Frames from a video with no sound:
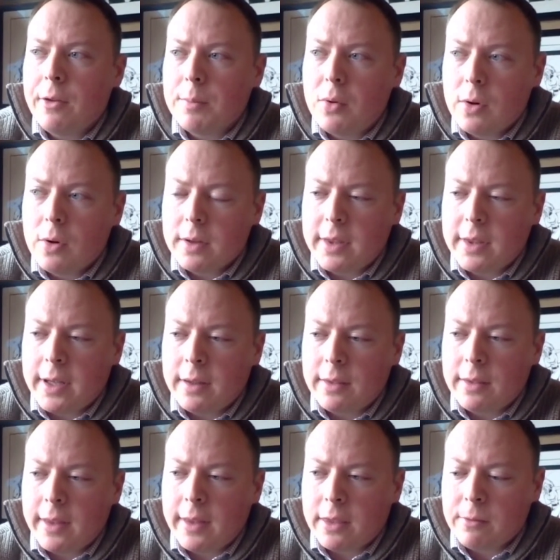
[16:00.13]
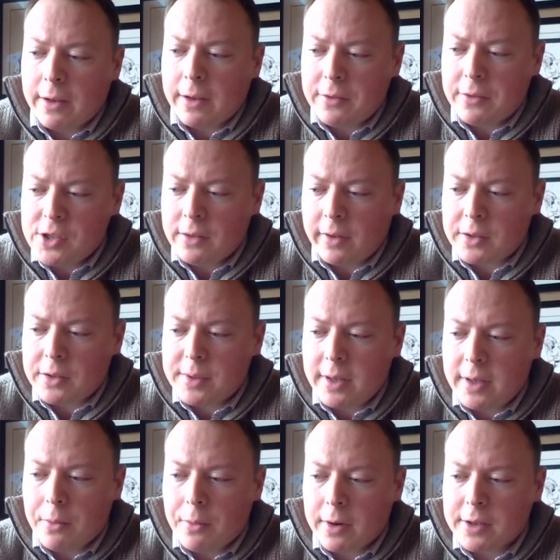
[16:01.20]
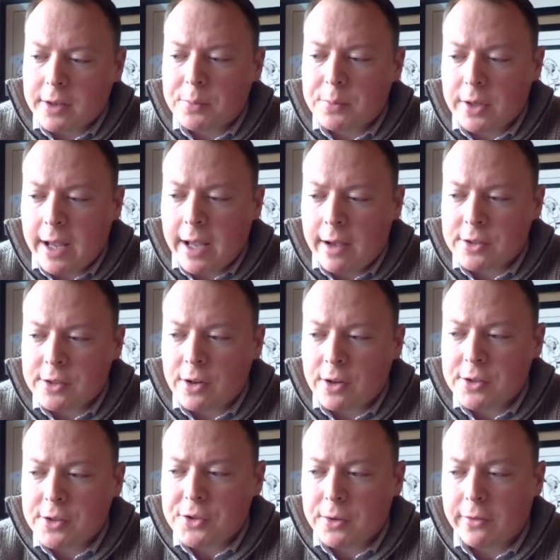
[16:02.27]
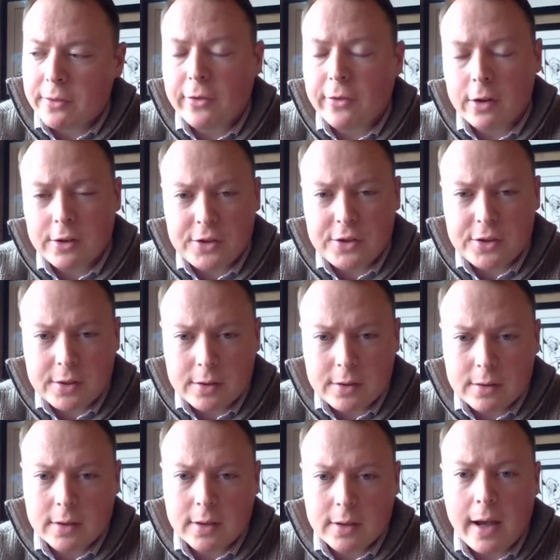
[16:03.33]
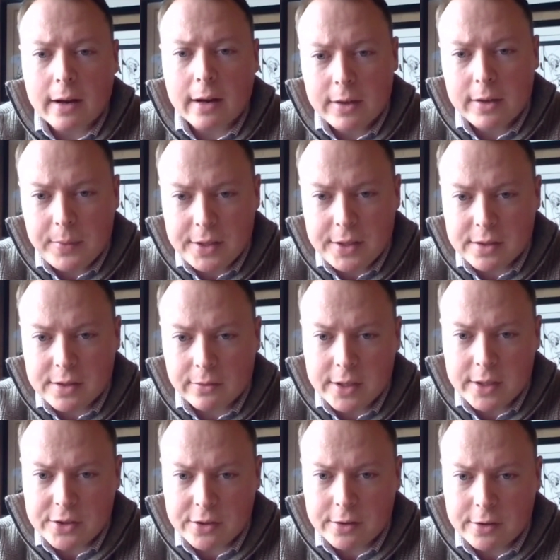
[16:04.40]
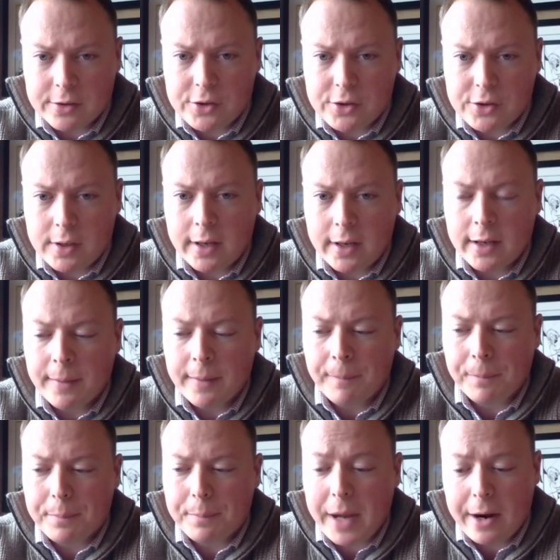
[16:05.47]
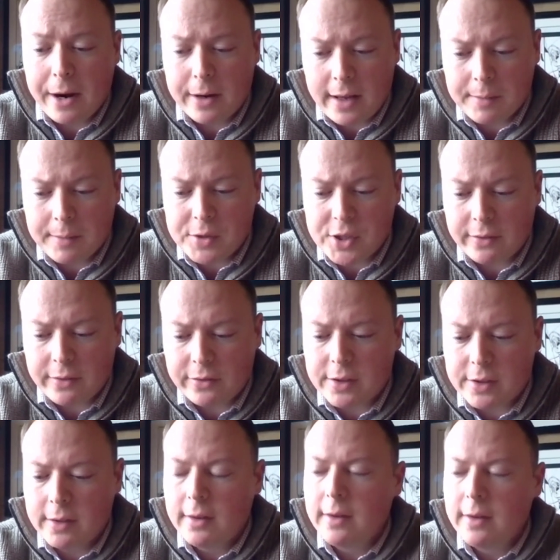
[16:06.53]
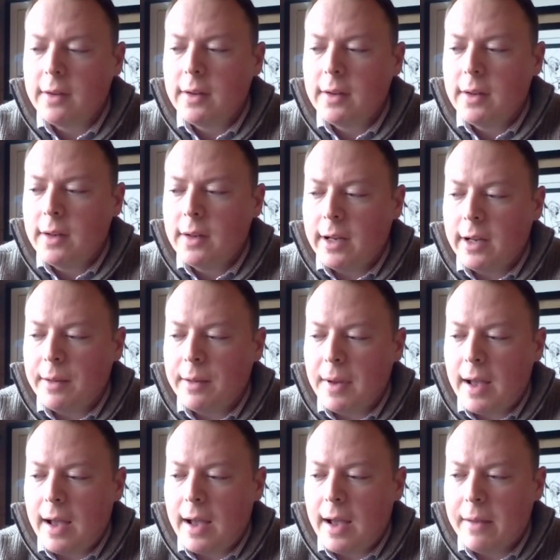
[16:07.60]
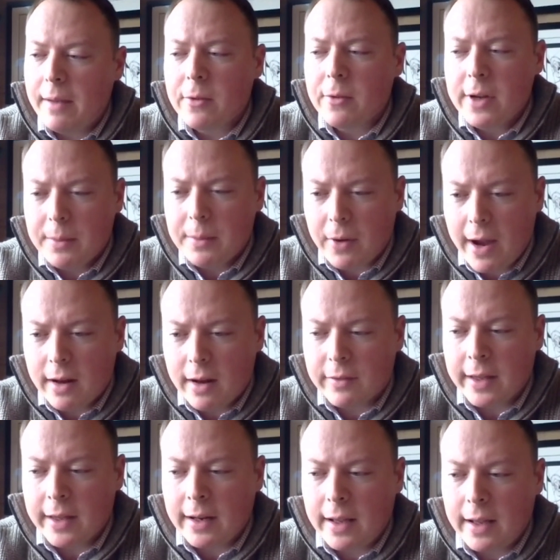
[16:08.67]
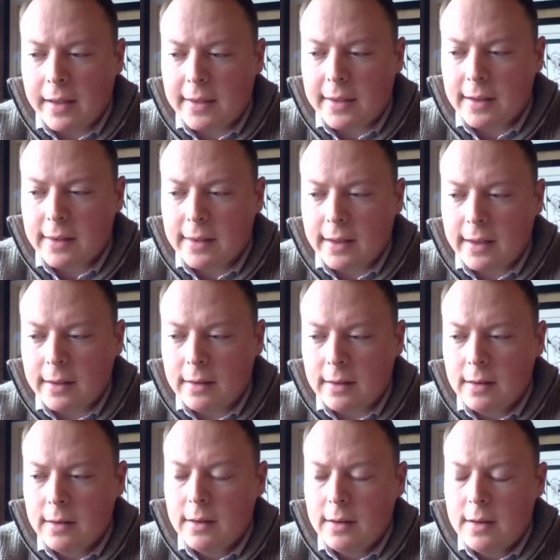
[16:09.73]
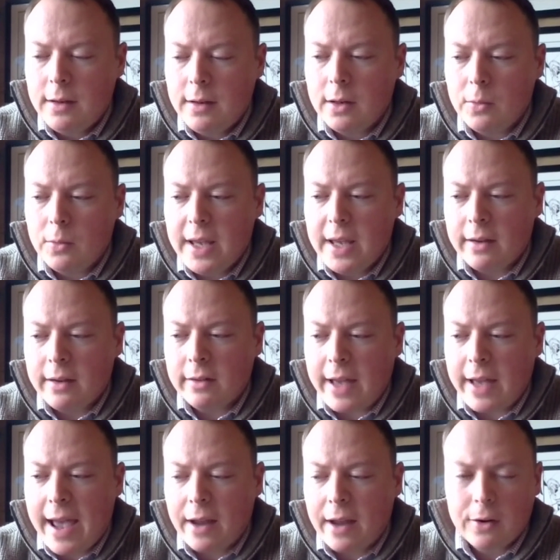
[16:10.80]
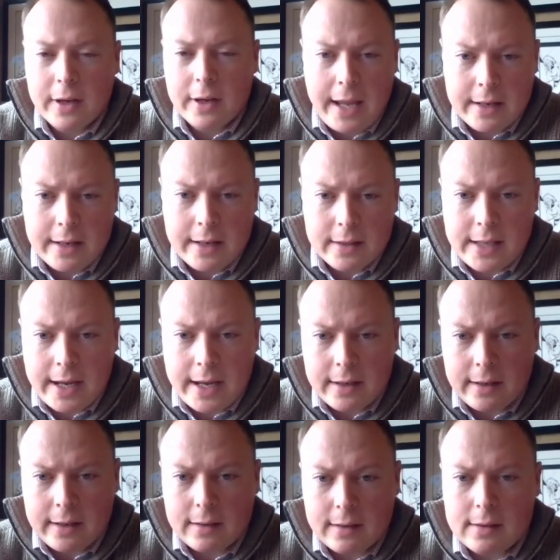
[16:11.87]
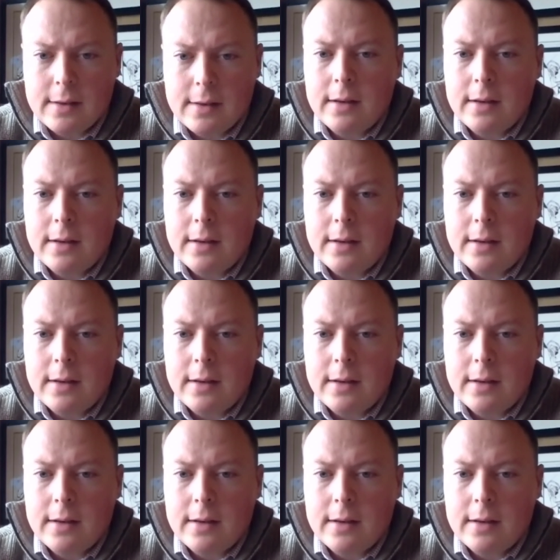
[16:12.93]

report that the Refugee Investment Network has put out is our sort of first concrete piece of research, paradigm shift. I'm really proud of it. I think that, you know, we have aggregated data